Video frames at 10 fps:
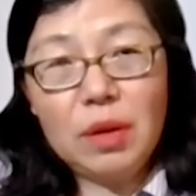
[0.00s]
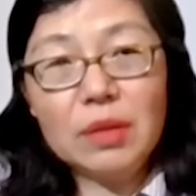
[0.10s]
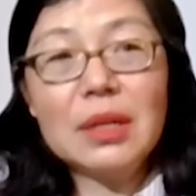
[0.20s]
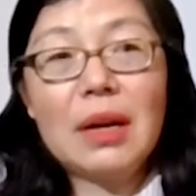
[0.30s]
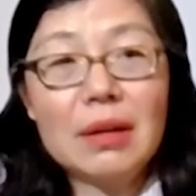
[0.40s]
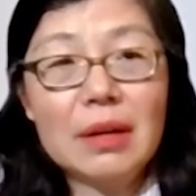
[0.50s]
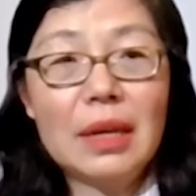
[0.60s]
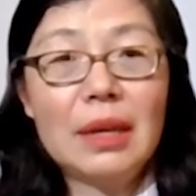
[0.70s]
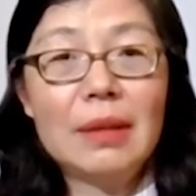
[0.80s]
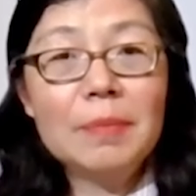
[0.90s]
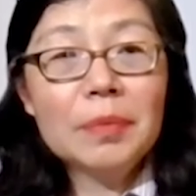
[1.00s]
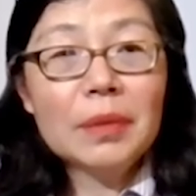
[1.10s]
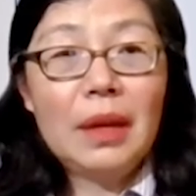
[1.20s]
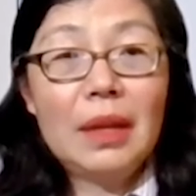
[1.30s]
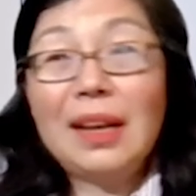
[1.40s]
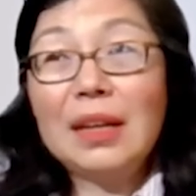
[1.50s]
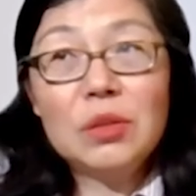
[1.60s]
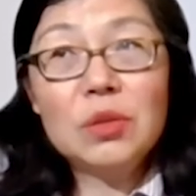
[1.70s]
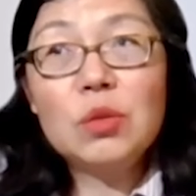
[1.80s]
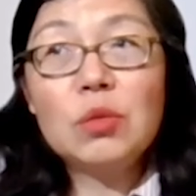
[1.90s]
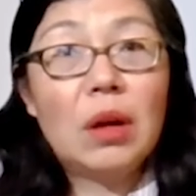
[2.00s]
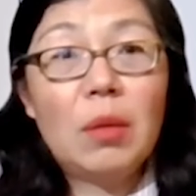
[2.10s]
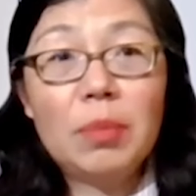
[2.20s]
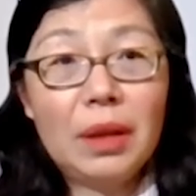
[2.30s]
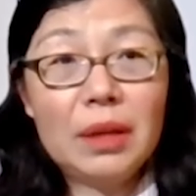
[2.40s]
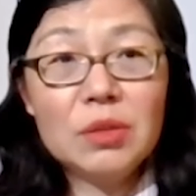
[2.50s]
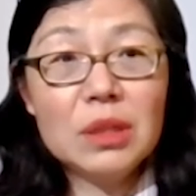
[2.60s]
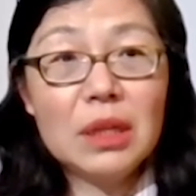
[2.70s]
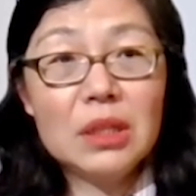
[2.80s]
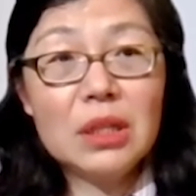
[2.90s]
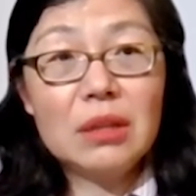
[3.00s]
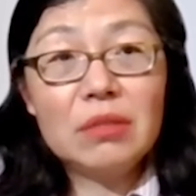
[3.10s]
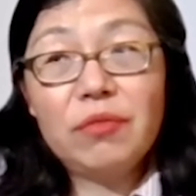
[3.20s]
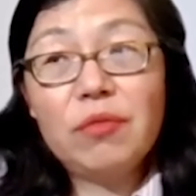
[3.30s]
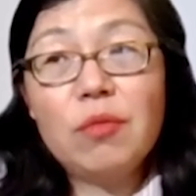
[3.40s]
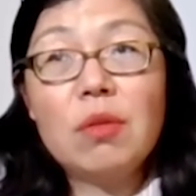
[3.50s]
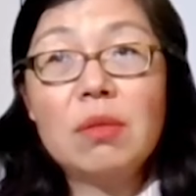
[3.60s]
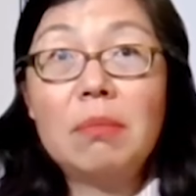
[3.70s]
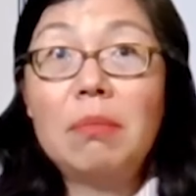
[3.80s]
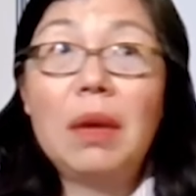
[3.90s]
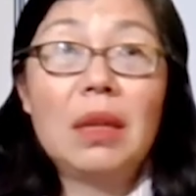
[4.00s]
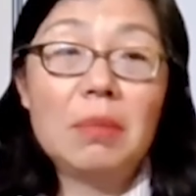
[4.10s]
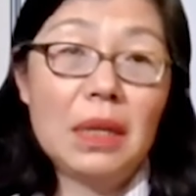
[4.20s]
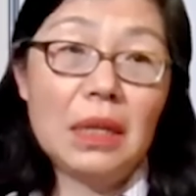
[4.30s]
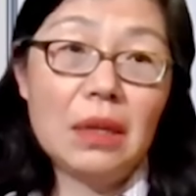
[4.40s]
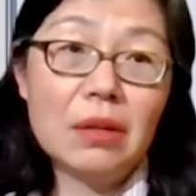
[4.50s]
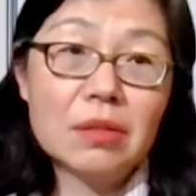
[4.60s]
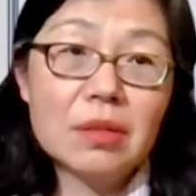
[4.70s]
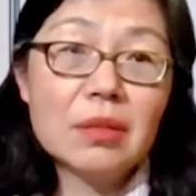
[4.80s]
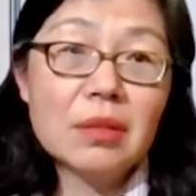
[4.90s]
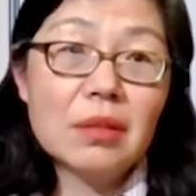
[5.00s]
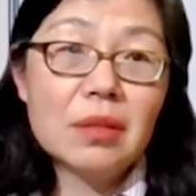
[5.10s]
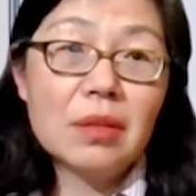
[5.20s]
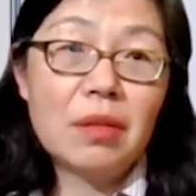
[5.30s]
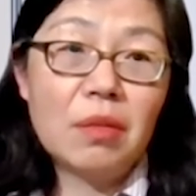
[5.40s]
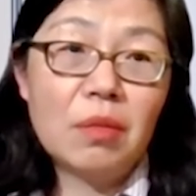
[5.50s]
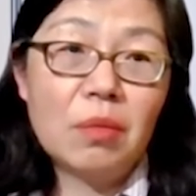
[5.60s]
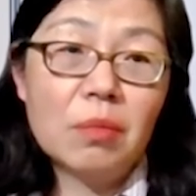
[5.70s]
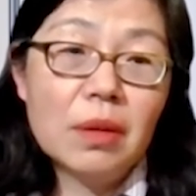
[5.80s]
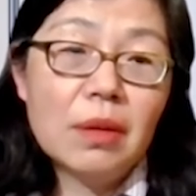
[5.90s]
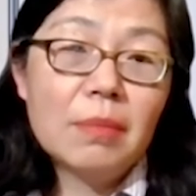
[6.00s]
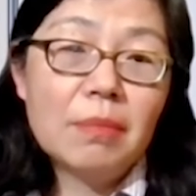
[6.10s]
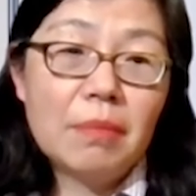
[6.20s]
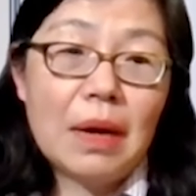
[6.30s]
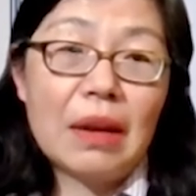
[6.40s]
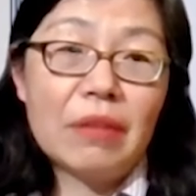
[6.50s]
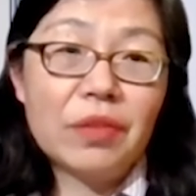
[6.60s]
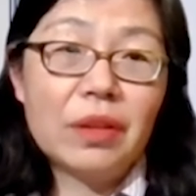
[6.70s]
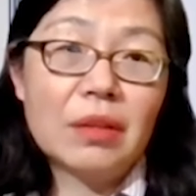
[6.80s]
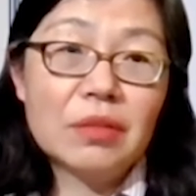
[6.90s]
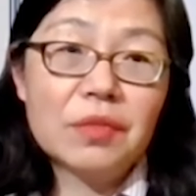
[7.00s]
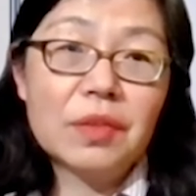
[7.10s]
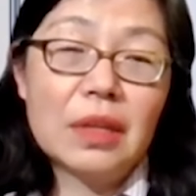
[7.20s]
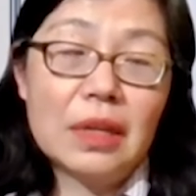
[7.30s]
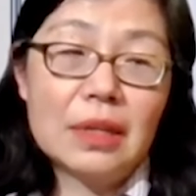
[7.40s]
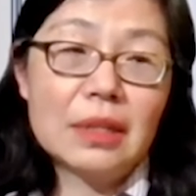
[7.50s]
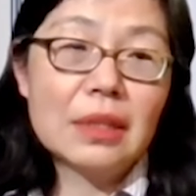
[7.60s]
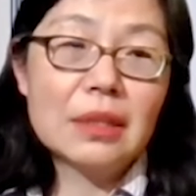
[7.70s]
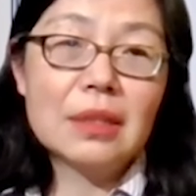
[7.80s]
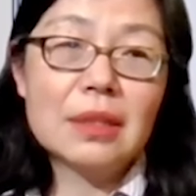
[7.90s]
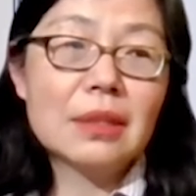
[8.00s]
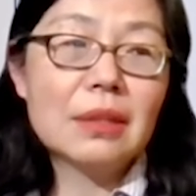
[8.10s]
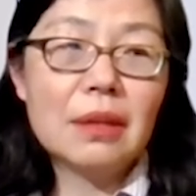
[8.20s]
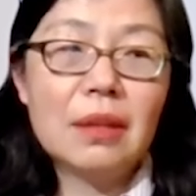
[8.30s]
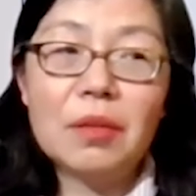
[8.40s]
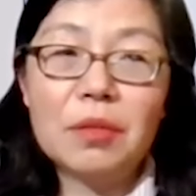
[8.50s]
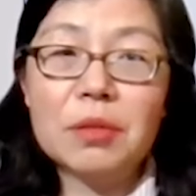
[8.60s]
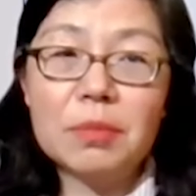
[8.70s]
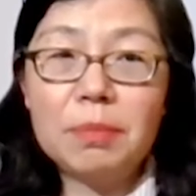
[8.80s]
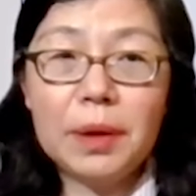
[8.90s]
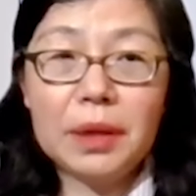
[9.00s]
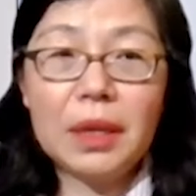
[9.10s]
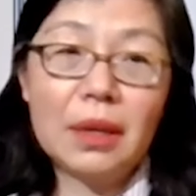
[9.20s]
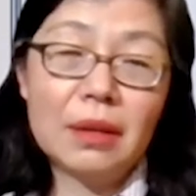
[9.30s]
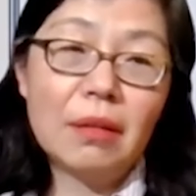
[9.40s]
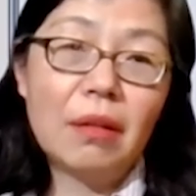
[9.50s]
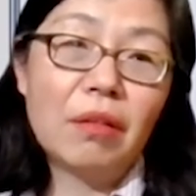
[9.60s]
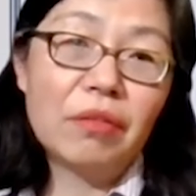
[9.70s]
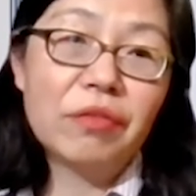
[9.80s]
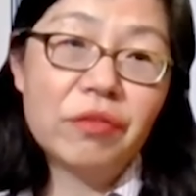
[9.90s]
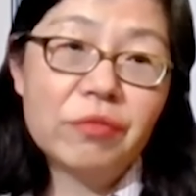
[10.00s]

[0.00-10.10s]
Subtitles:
Roth IRA. And I do not plan to touch it for many, many years. So my philosophy is just another bucket of